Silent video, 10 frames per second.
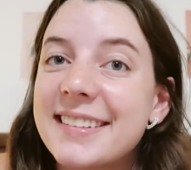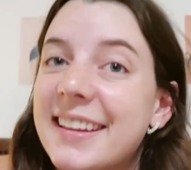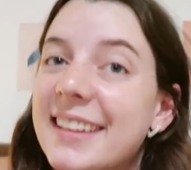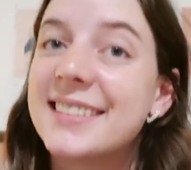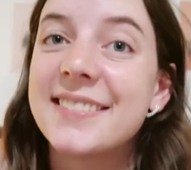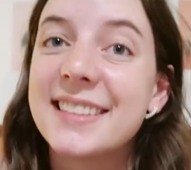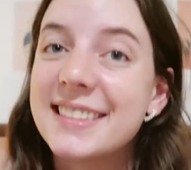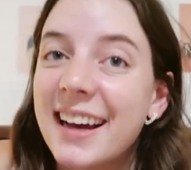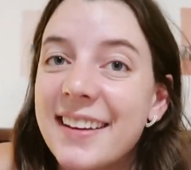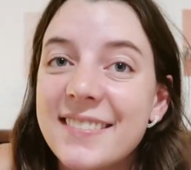guess what
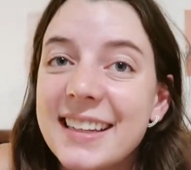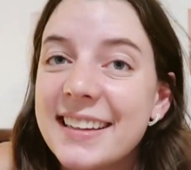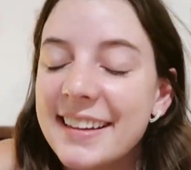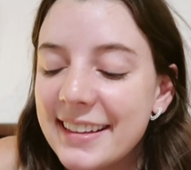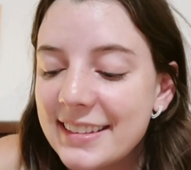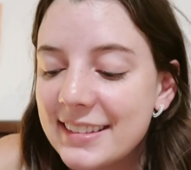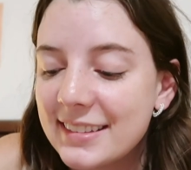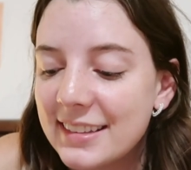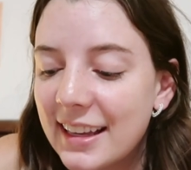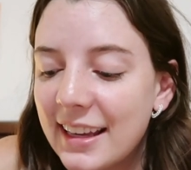time it
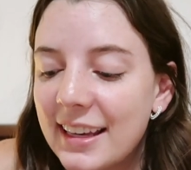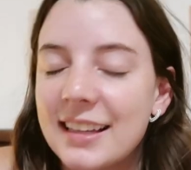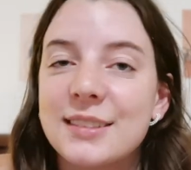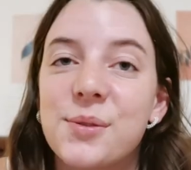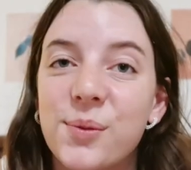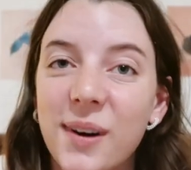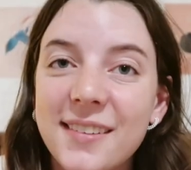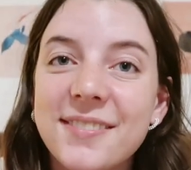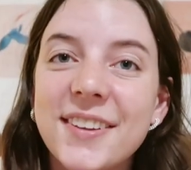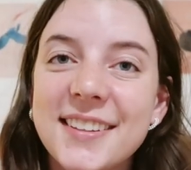is? It is
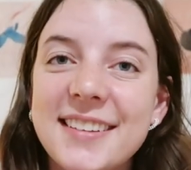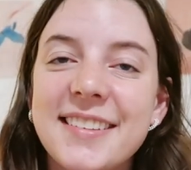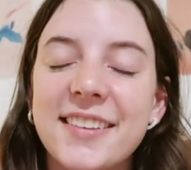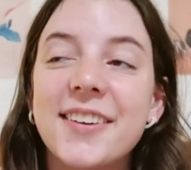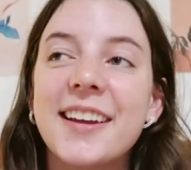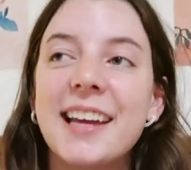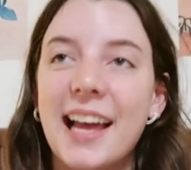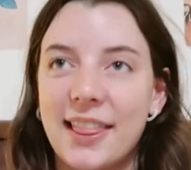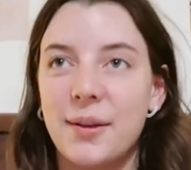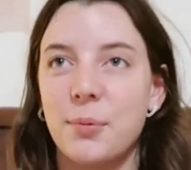1:53
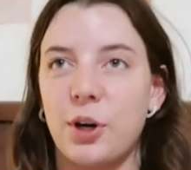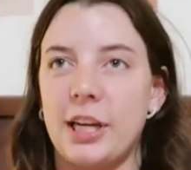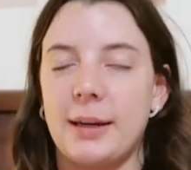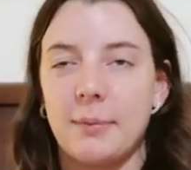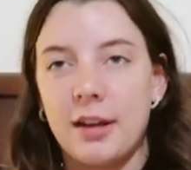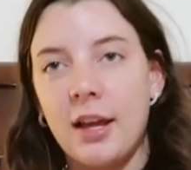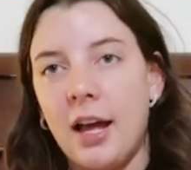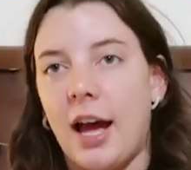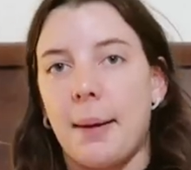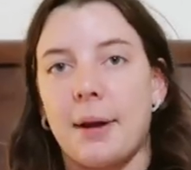in the morning.
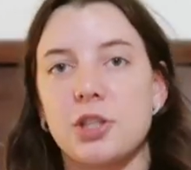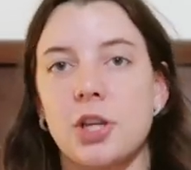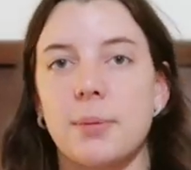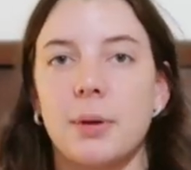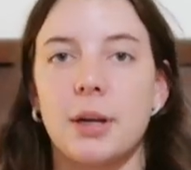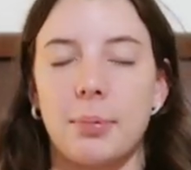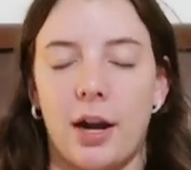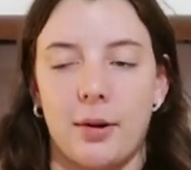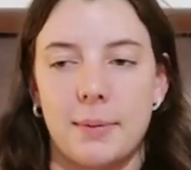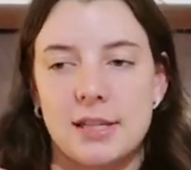I'm actually pretty
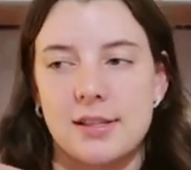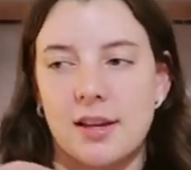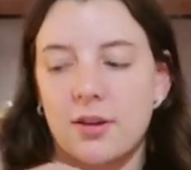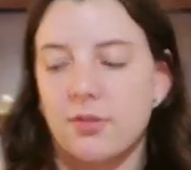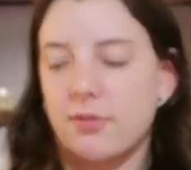proud of myself.